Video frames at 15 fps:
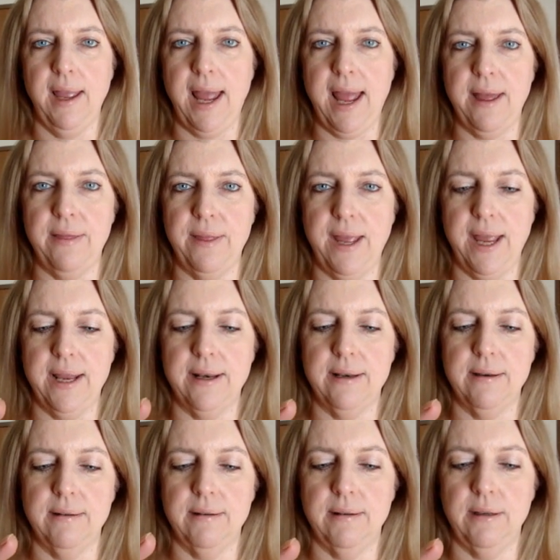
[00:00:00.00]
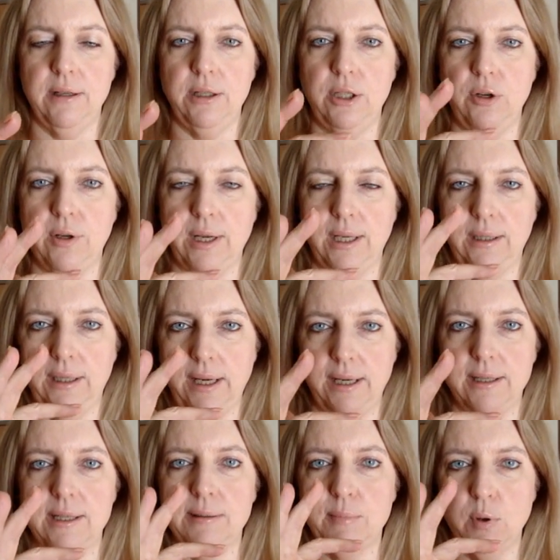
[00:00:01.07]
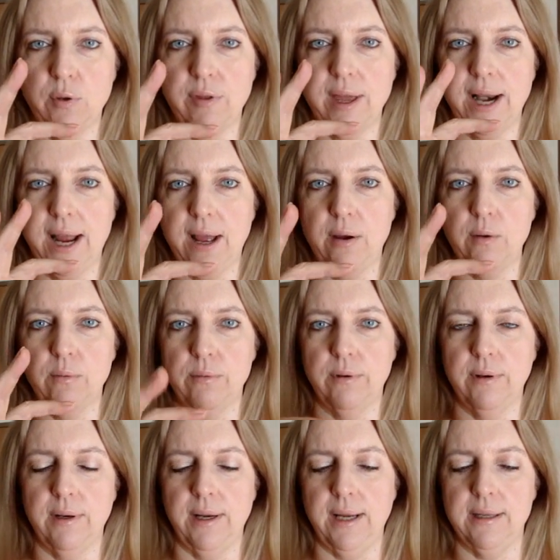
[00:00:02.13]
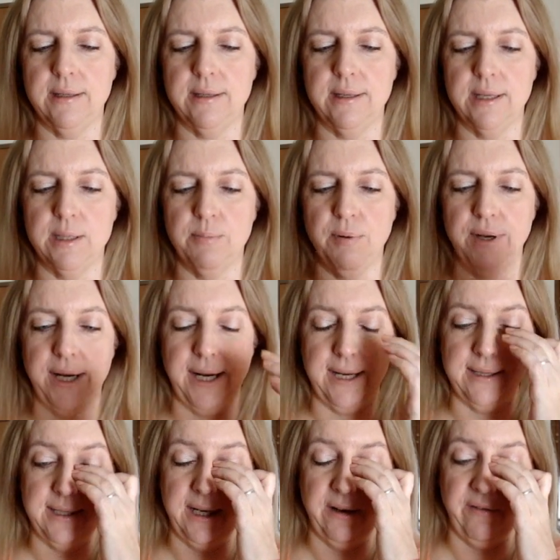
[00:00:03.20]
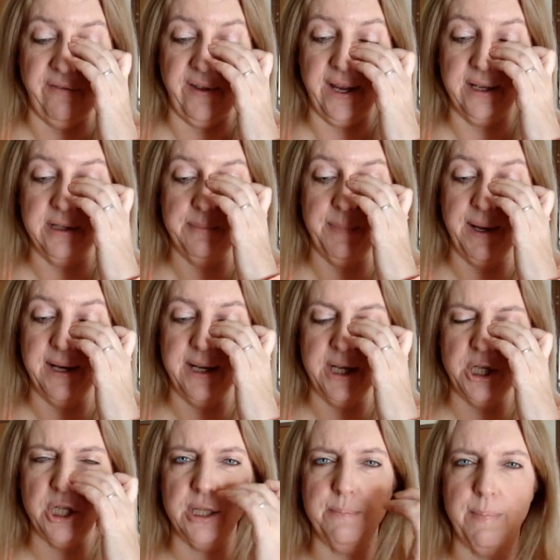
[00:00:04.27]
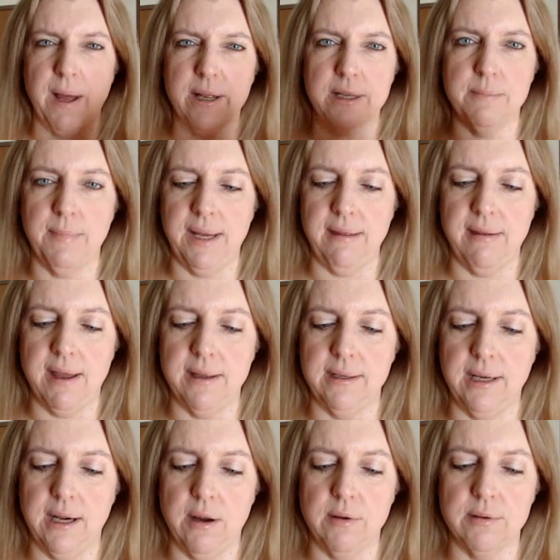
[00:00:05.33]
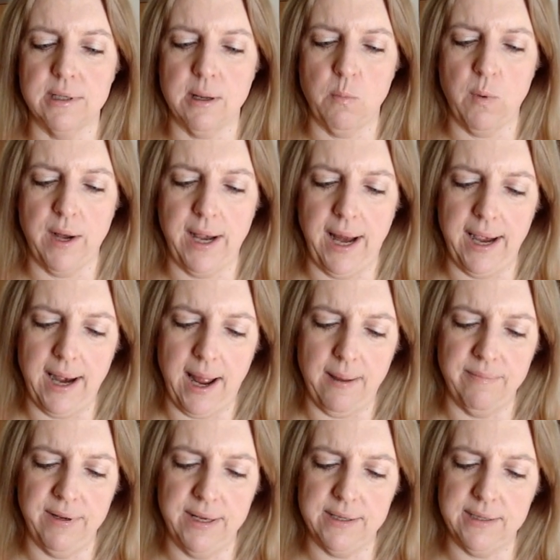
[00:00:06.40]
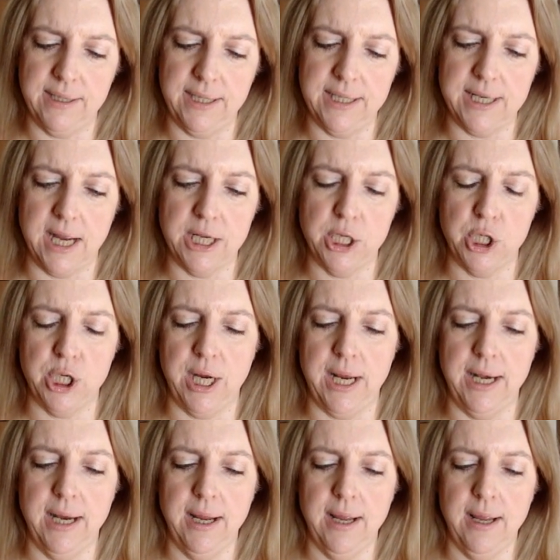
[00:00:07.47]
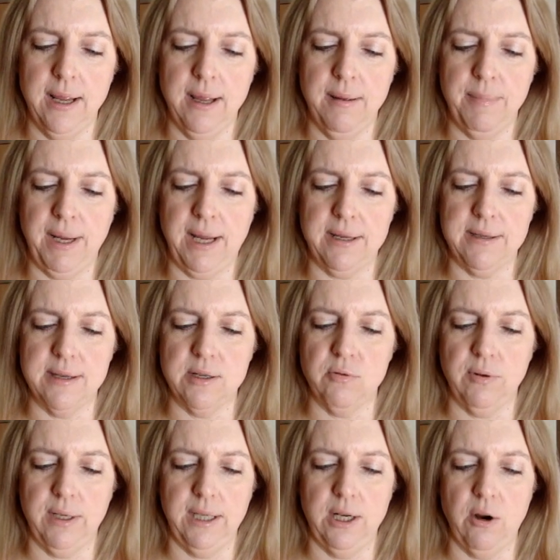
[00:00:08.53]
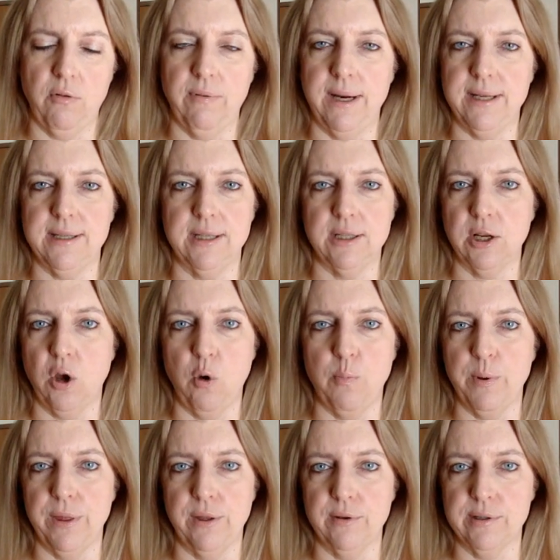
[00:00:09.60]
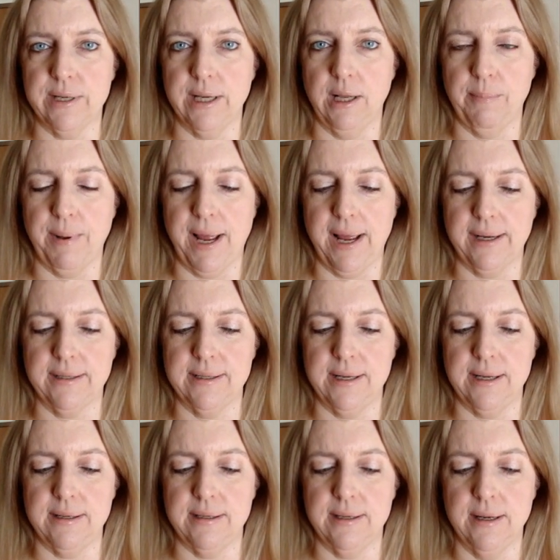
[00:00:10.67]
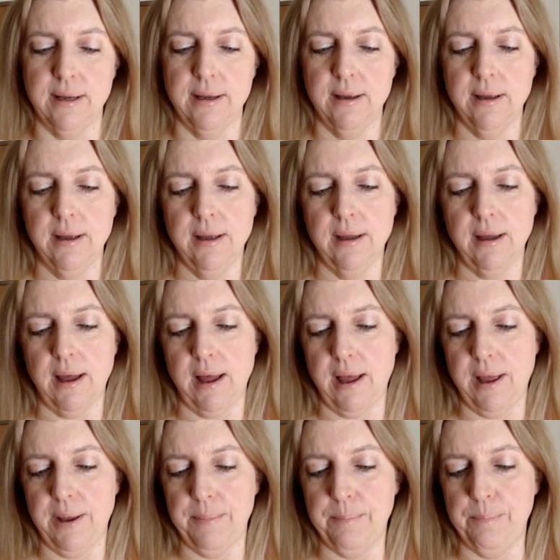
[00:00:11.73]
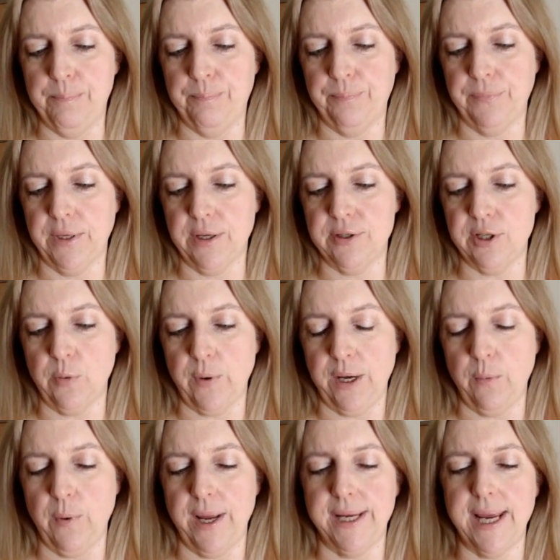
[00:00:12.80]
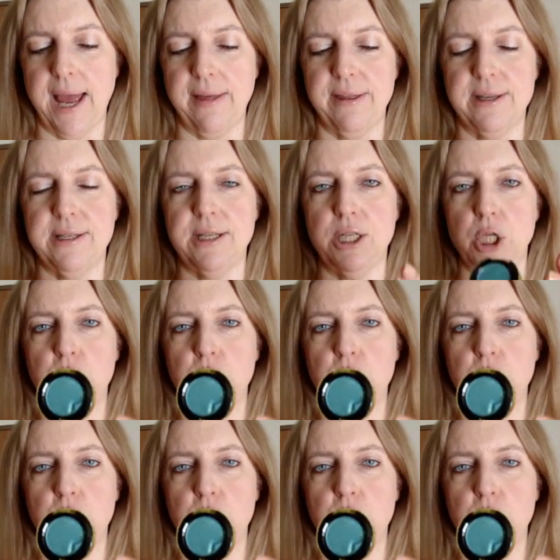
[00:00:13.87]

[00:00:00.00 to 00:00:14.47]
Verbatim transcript: and then you can like smooth it out it's, it's pretty easy to fix, but it just bugged me that, you know, someone had obviously touched it because there's really no reason to open those little boxes. Um, so anyway, yeah, this is